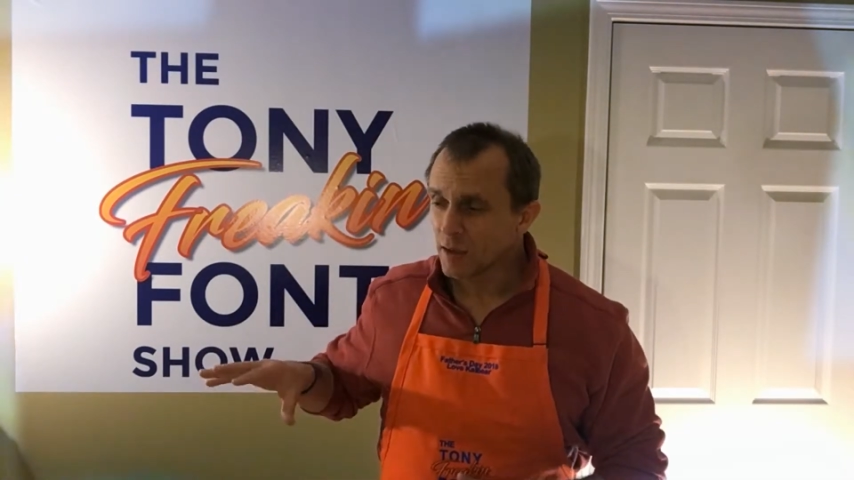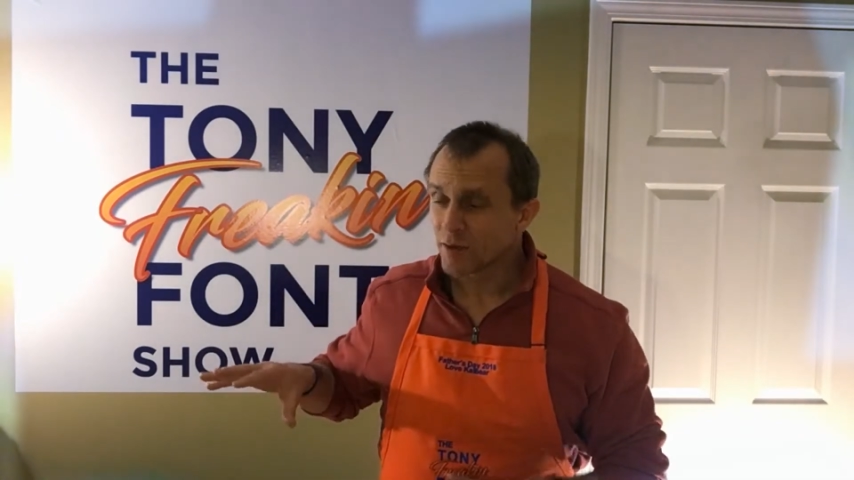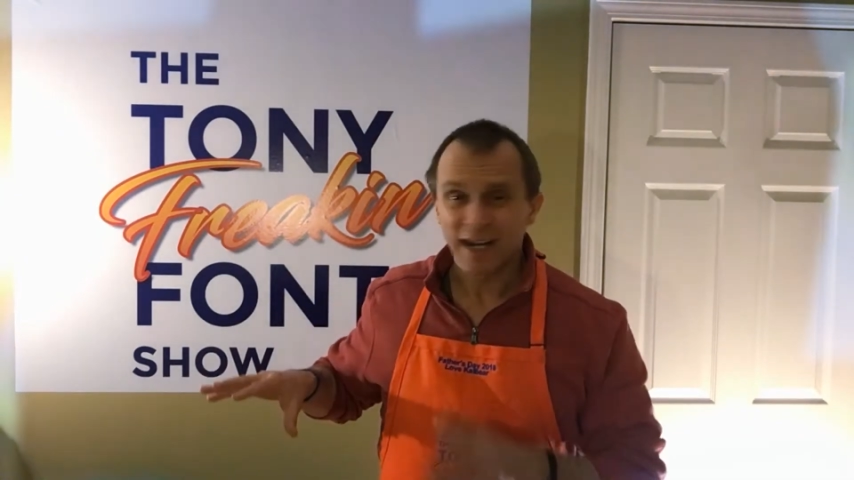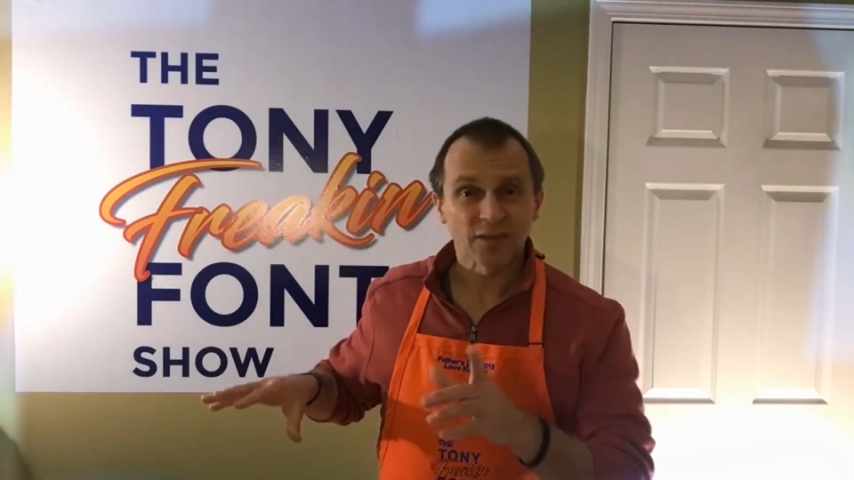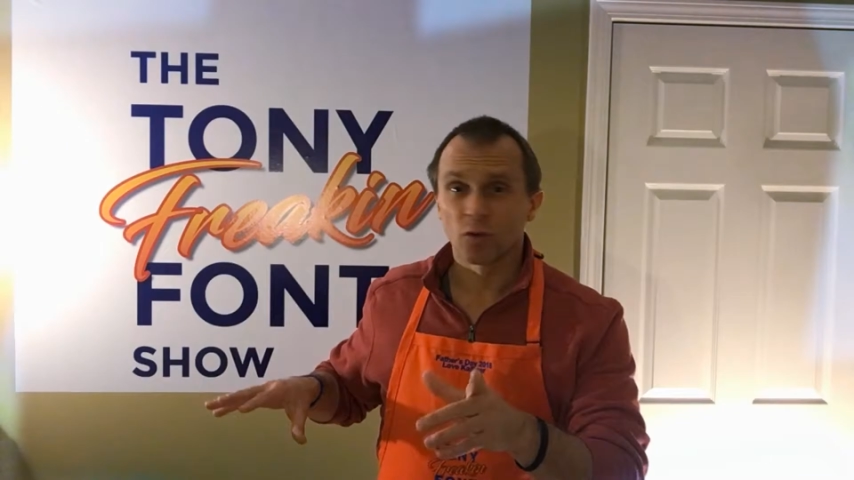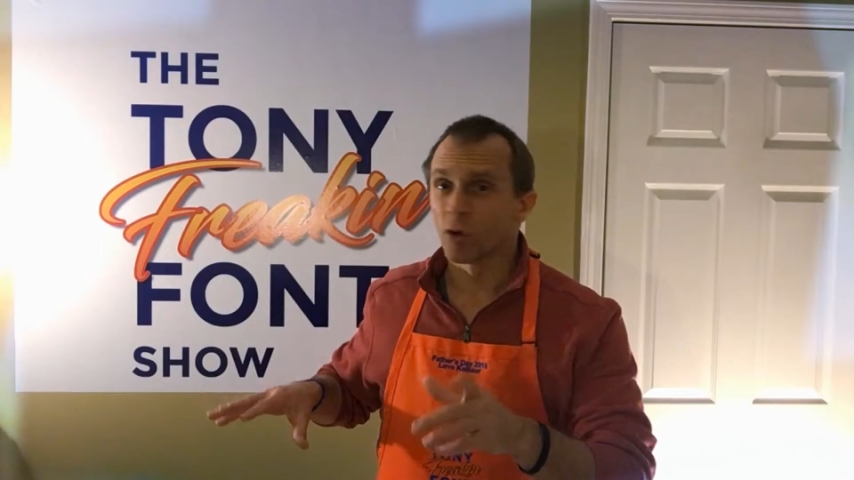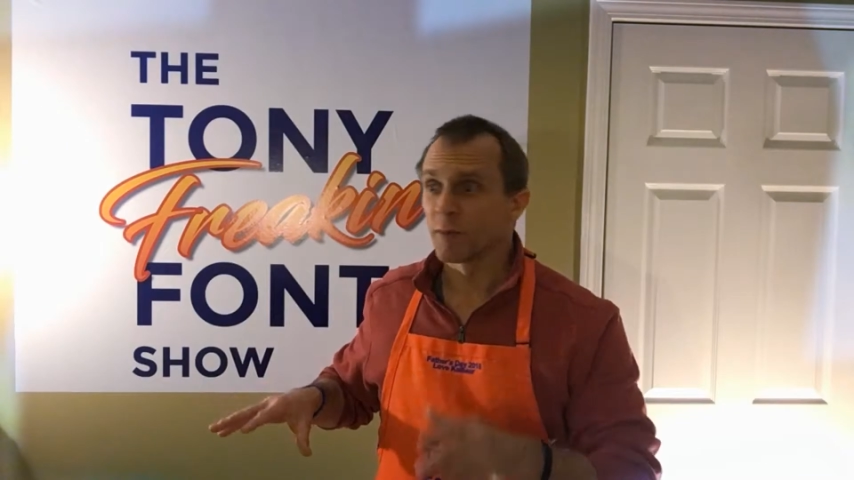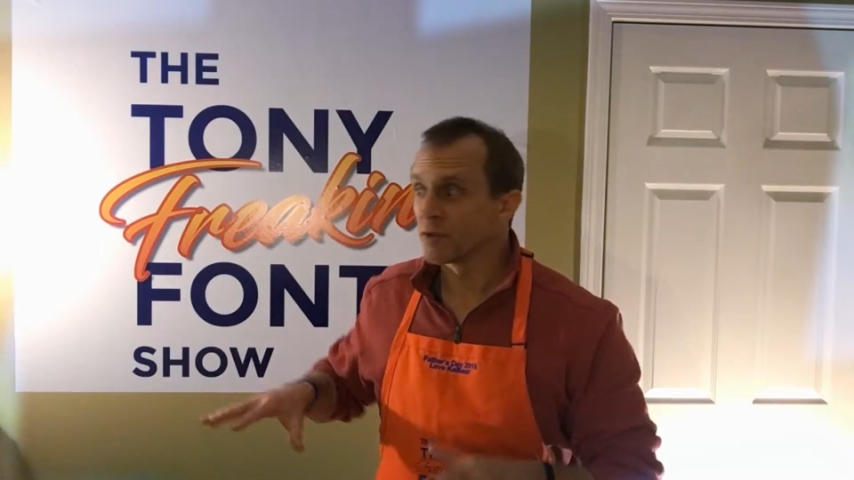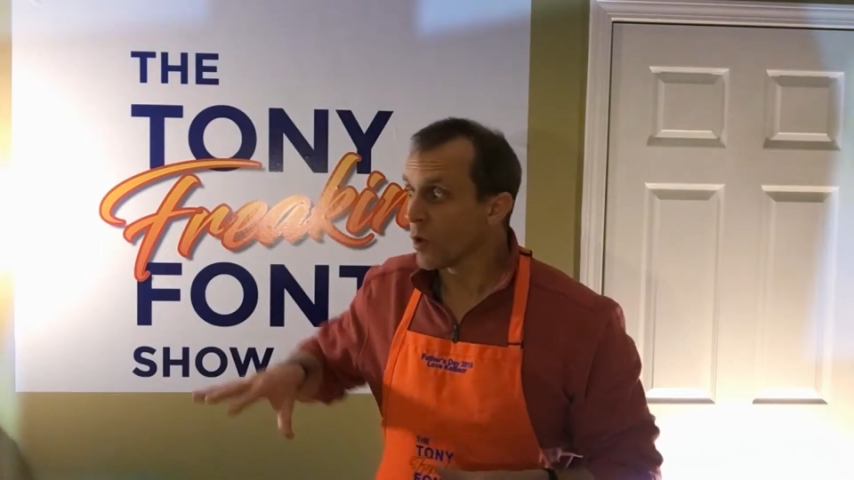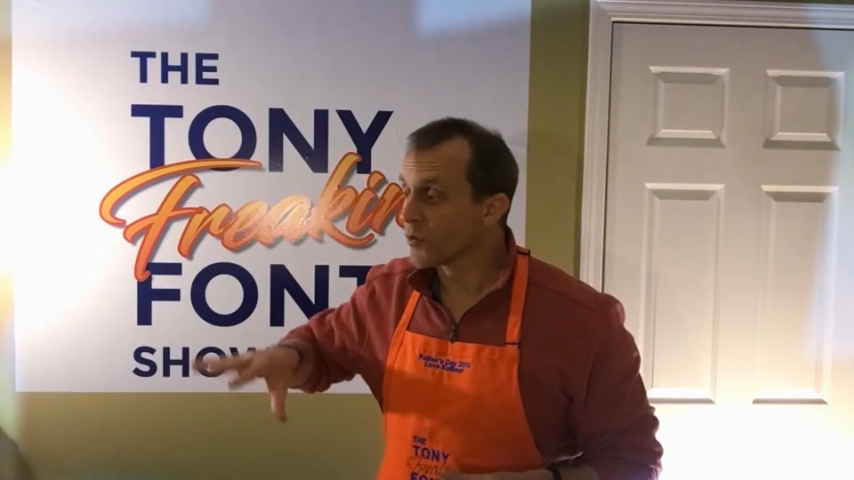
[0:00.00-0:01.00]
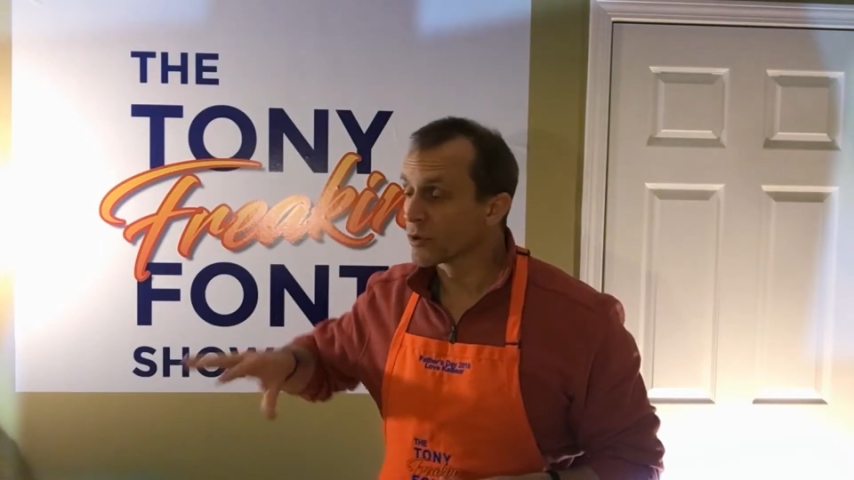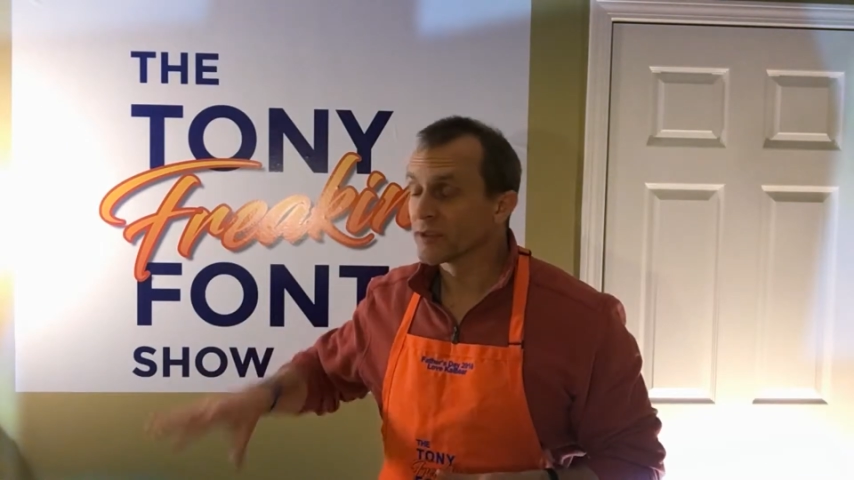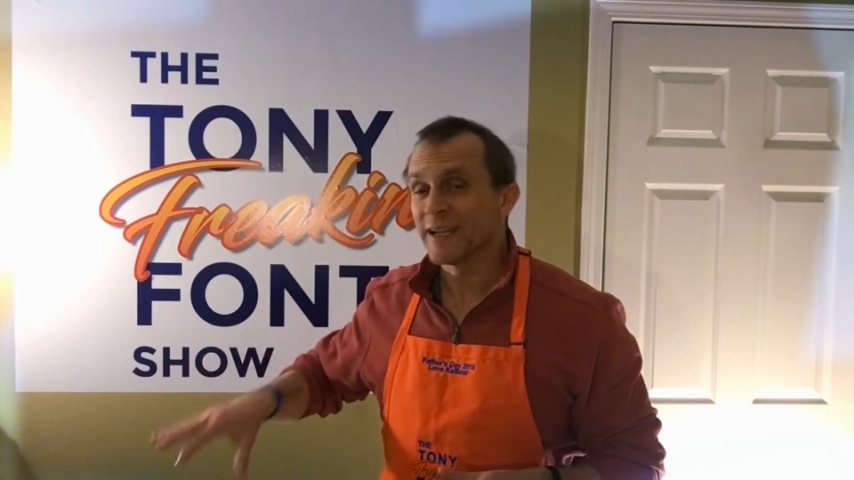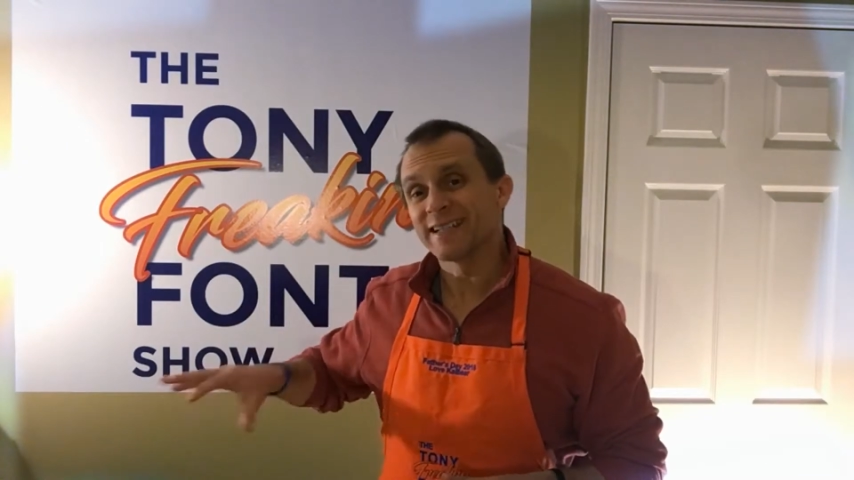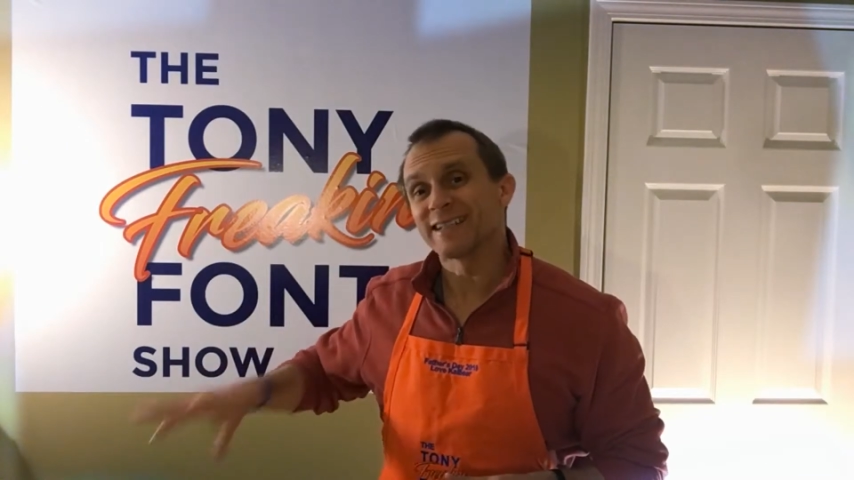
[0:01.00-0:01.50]
they're not dormant though, they're
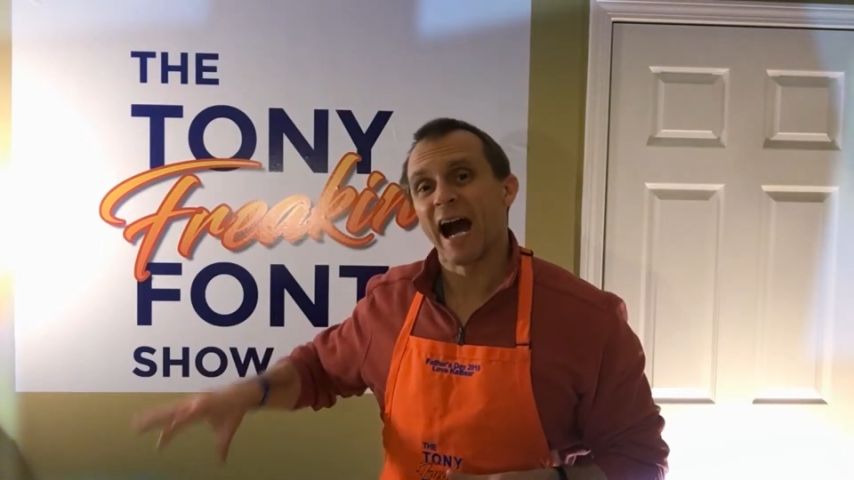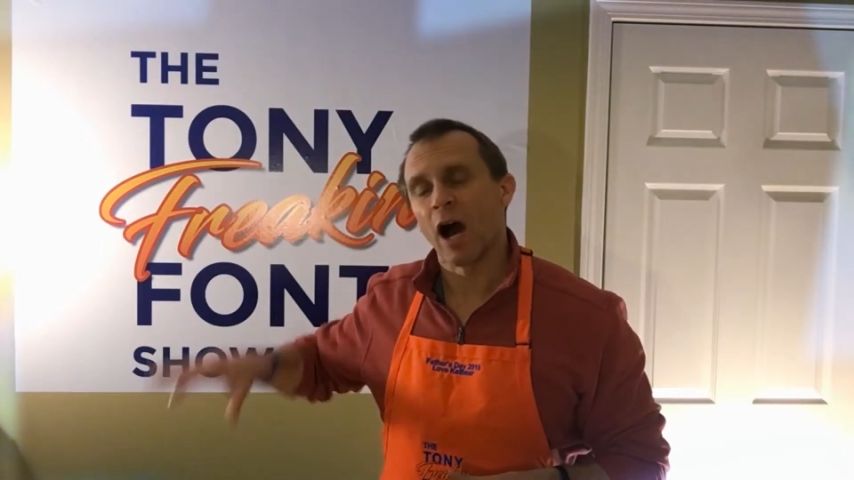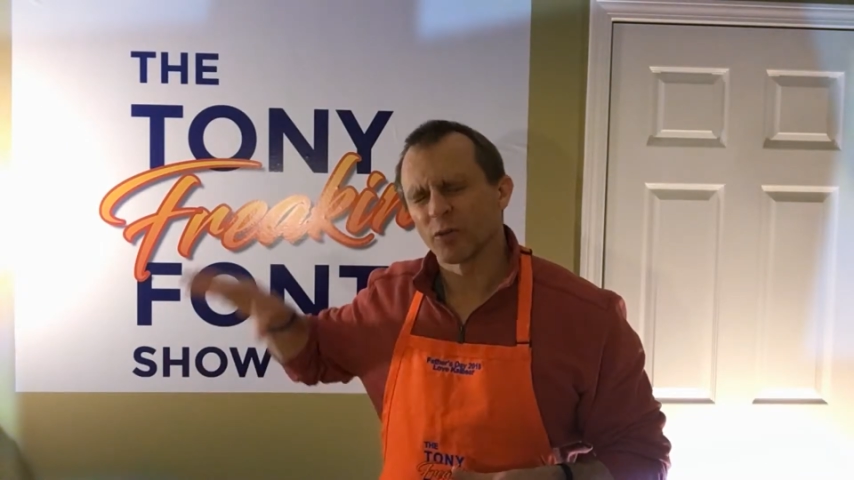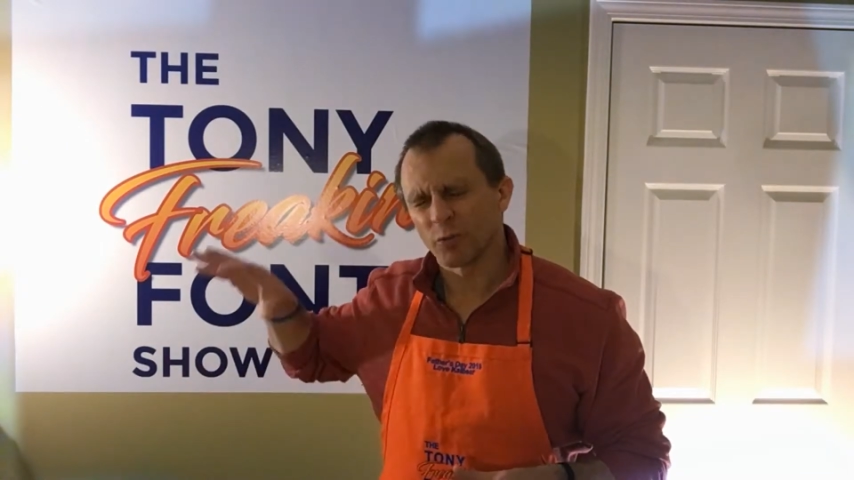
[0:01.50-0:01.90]
laying down,